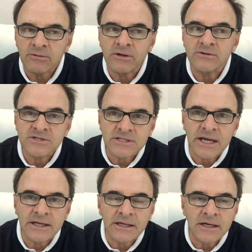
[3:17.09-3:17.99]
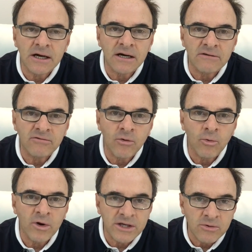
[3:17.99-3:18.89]
understanding of
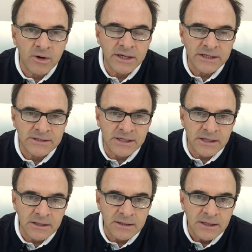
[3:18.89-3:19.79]
what you want to get done